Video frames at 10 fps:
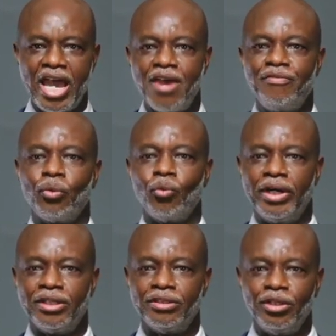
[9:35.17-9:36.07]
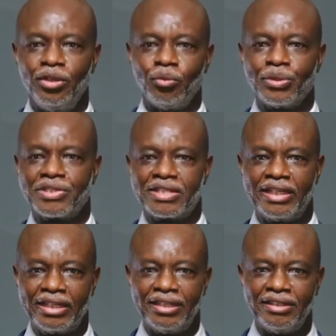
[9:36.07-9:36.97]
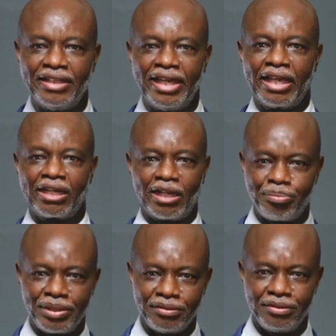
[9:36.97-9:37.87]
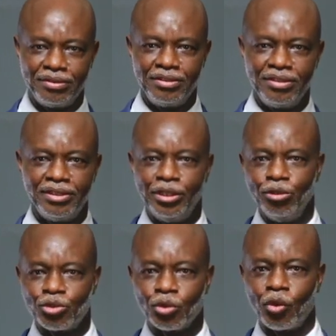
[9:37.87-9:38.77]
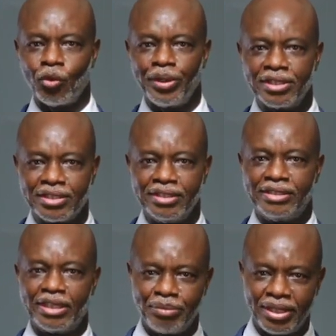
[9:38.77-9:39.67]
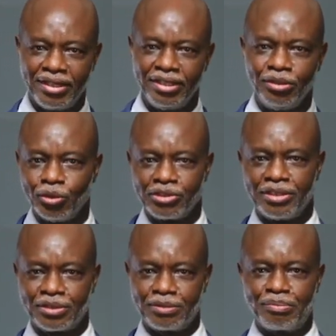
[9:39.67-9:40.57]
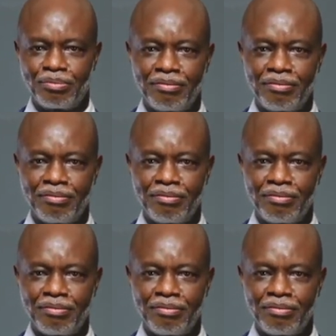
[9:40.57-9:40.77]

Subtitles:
Everyone was singing and clapping. They used to call it Jama in those days.